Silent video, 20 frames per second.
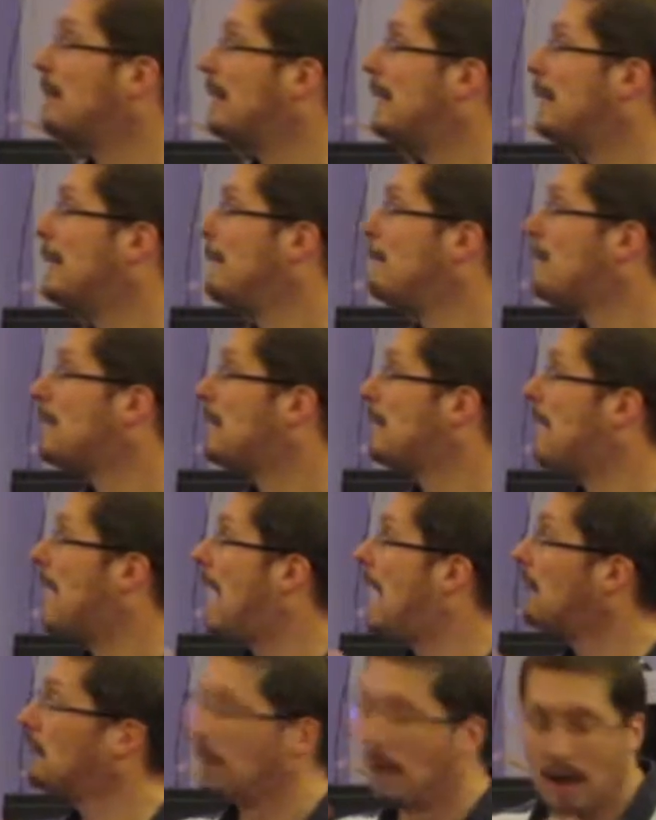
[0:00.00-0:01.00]
But
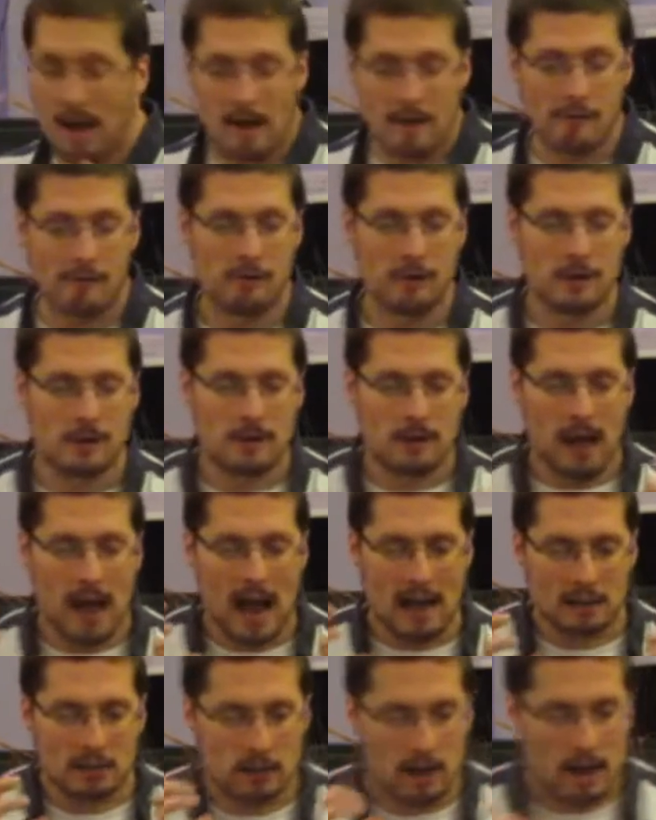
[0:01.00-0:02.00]
I
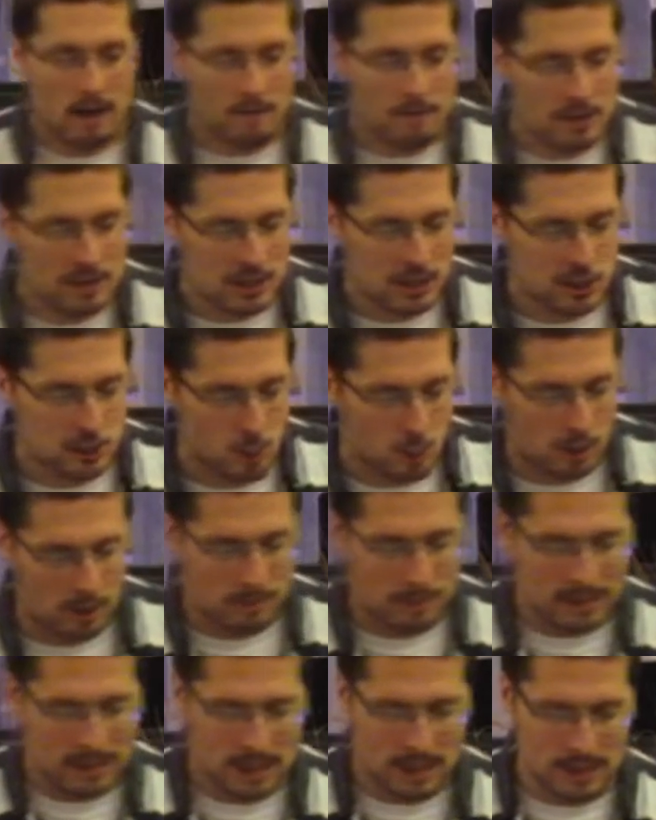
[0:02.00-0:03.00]
love this
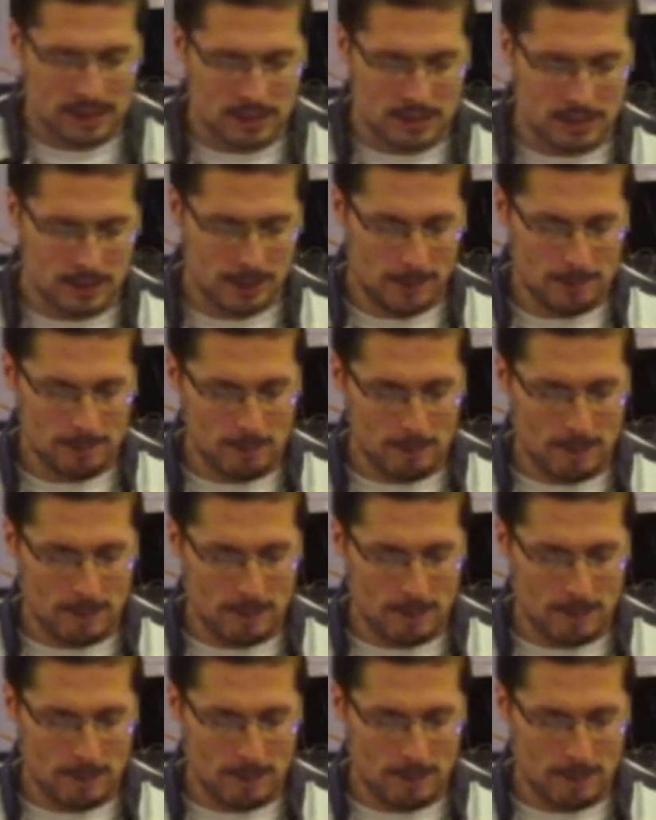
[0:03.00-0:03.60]
story because